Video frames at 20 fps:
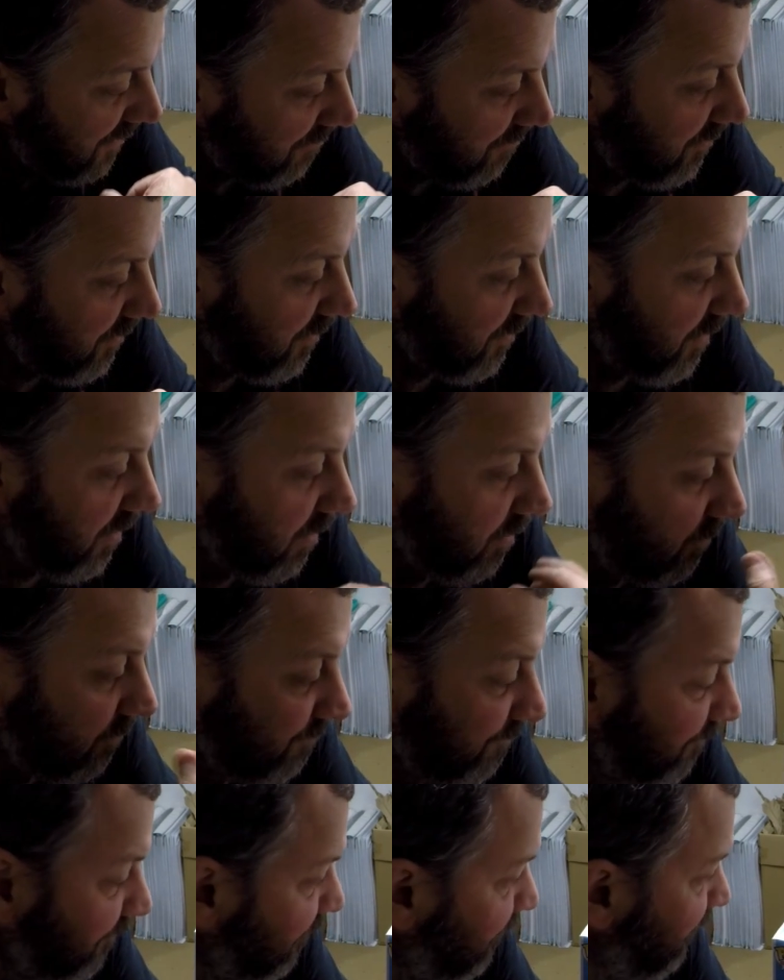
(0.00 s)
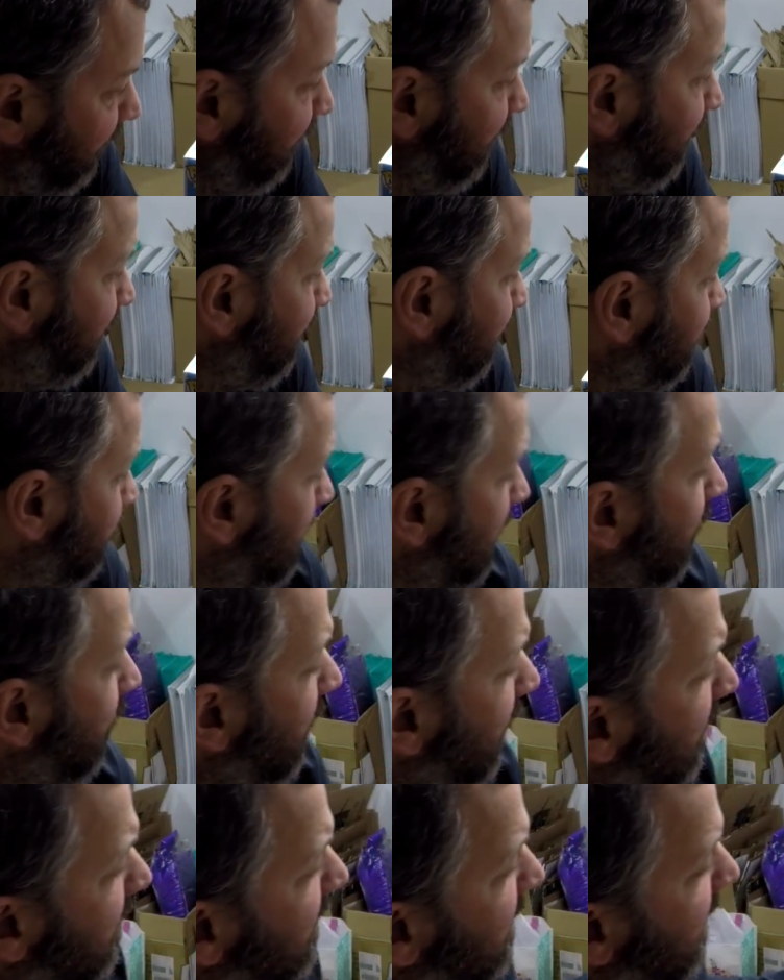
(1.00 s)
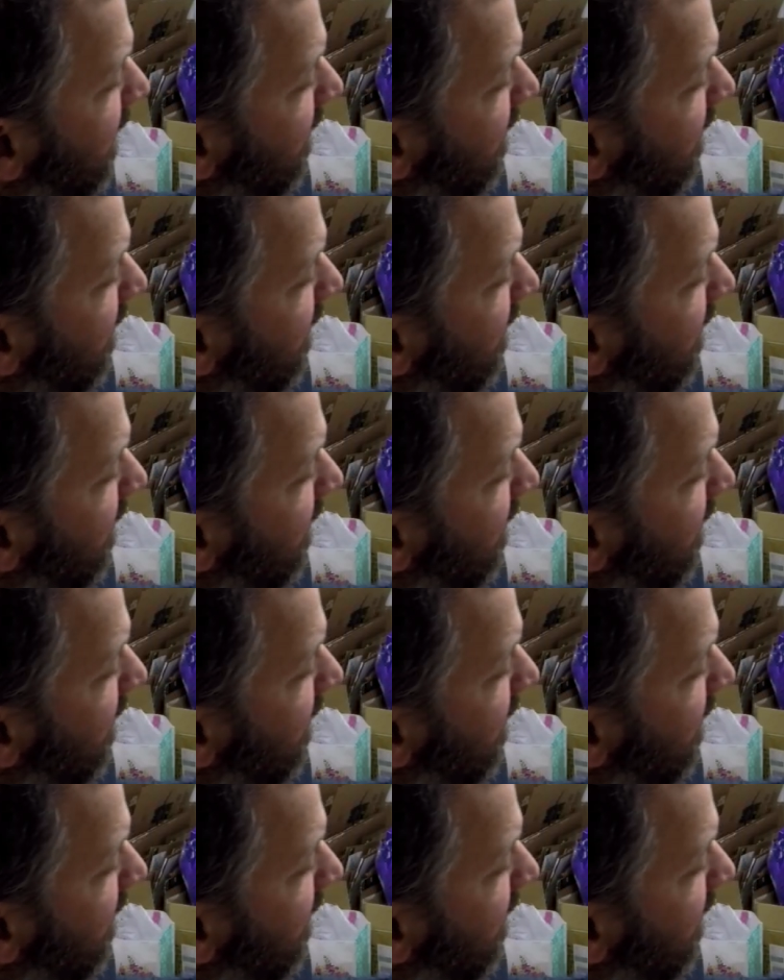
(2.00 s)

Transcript: But what else did I